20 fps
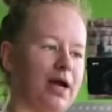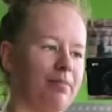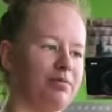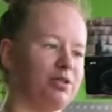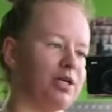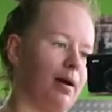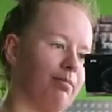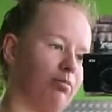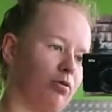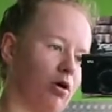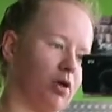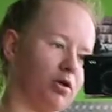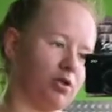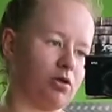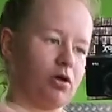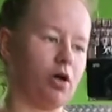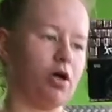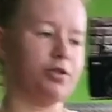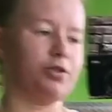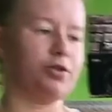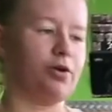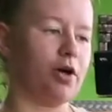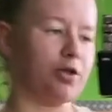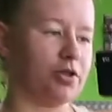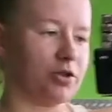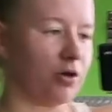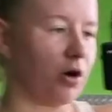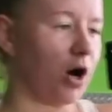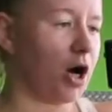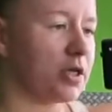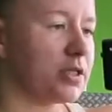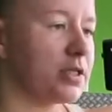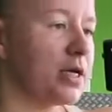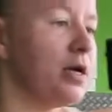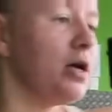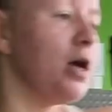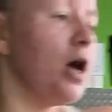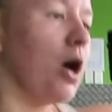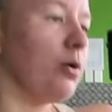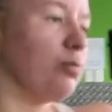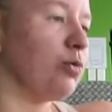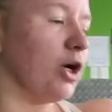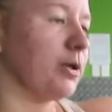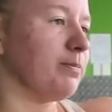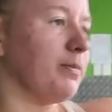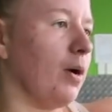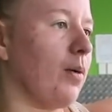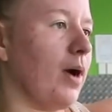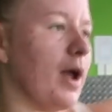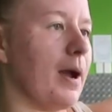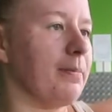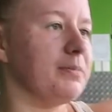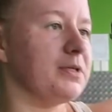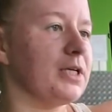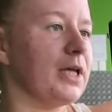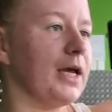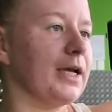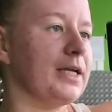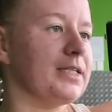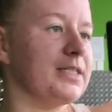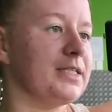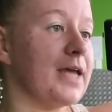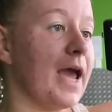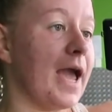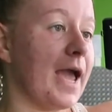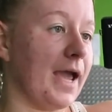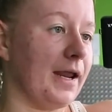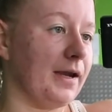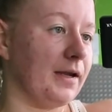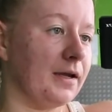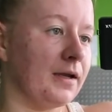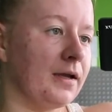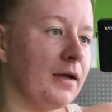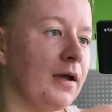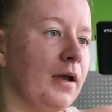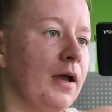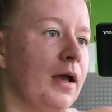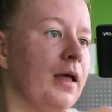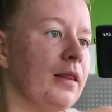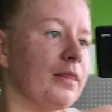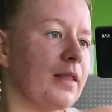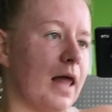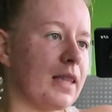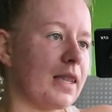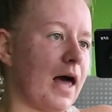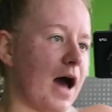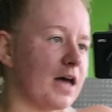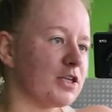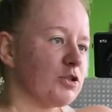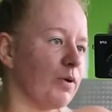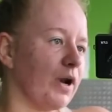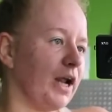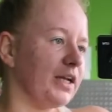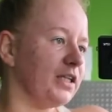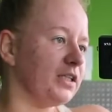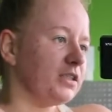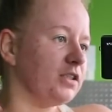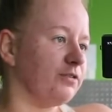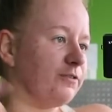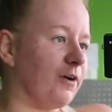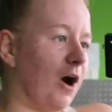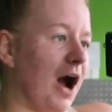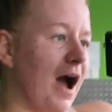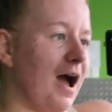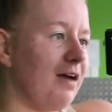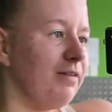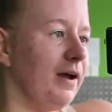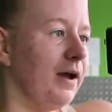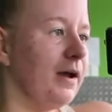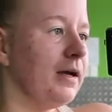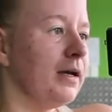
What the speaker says: jab, jab, cross, cross, cross, cross, and work my way up until I get to 10. That last one I did it to 5.